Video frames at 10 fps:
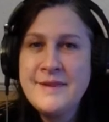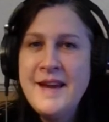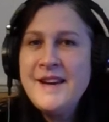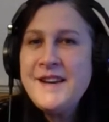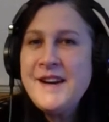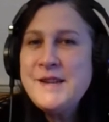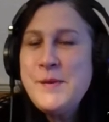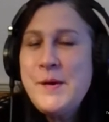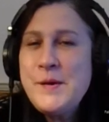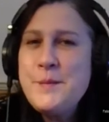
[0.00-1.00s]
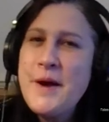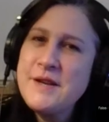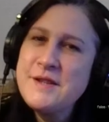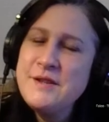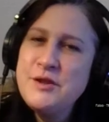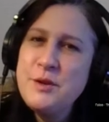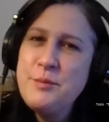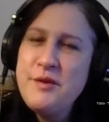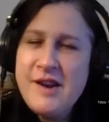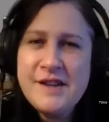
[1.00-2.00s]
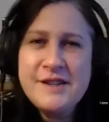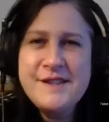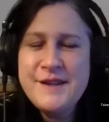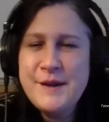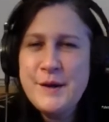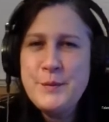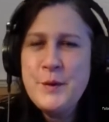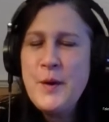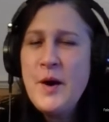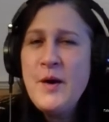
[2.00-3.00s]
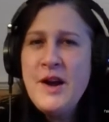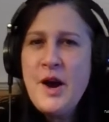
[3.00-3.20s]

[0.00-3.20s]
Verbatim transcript: Hi guys, welcome back to GP Reactions. I hope you're well.